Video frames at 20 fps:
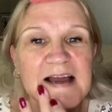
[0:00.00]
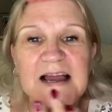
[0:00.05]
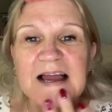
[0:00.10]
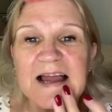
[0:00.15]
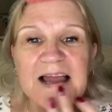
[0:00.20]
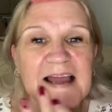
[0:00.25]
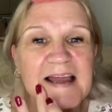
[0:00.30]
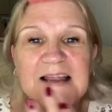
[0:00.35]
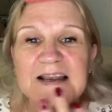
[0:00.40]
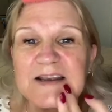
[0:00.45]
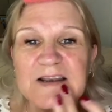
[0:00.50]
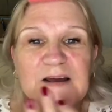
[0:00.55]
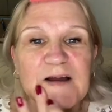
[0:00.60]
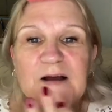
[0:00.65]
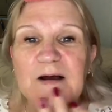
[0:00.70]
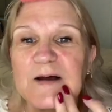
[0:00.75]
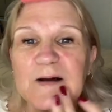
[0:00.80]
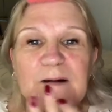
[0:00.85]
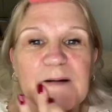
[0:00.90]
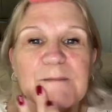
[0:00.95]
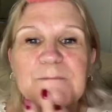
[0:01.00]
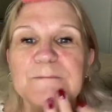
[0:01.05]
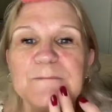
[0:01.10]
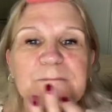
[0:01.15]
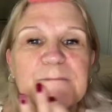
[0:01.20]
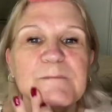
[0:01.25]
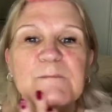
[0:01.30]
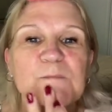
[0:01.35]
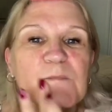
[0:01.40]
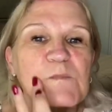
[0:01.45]
And
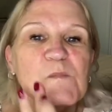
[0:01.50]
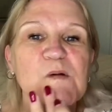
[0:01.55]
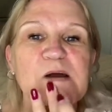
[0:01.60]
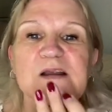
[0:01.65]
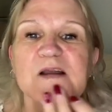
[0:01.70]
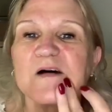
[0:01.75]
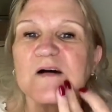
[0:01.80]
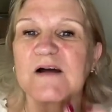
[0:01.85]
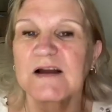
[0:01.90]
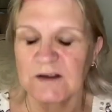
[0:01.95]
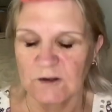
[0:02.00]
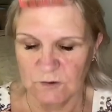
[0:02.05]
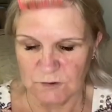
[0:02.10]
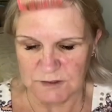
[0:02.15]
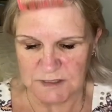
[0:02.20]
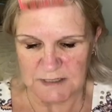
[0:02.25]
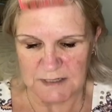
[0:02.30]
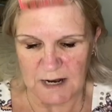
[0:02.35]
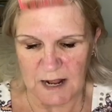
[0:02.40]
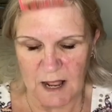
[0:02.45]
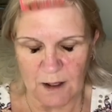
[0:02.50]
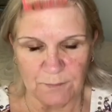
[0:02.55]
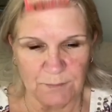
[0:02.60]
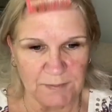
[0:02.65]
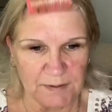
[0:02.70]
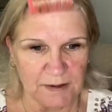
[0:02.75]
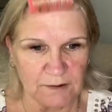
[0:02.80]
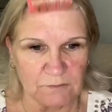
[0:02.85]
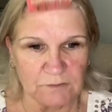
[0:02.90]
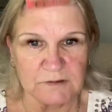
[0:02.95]
when I looked it up,
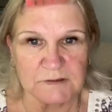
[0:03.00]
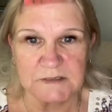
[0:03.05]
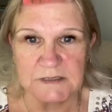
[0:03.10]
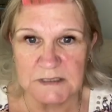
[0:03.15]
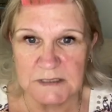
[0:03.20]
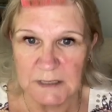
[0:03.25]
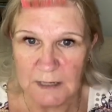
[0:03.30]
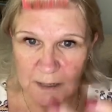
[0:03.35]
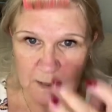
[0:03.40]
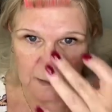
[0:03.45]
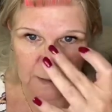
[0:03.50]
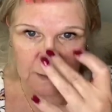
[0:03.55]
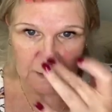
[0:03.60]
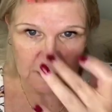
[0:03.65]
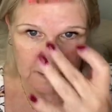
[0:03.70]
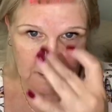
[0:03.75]
it was I